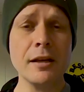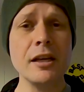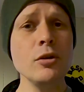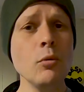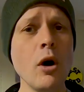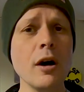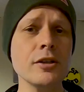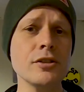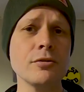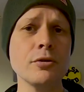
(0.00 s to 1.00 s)
Can you walk
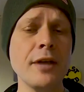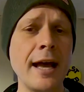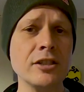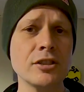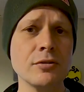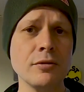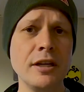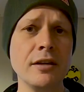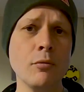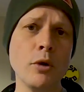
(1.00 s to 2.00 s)
us through that
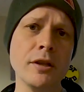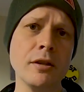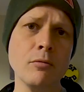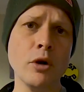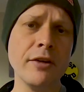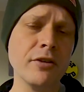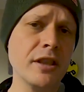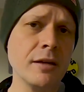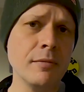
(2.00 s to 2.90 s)
screen and what everything